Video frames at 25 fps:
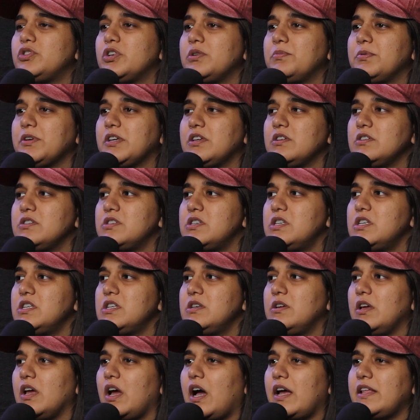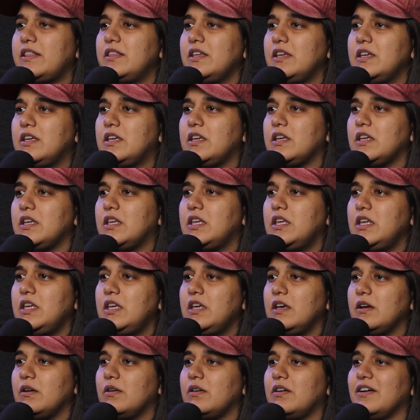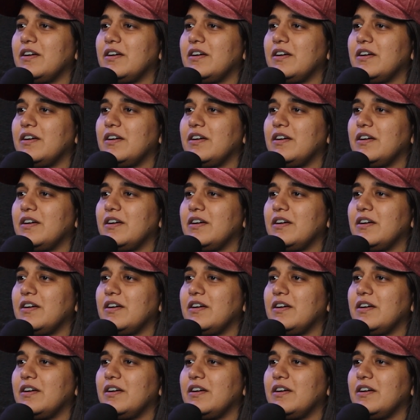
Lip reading: her because I think he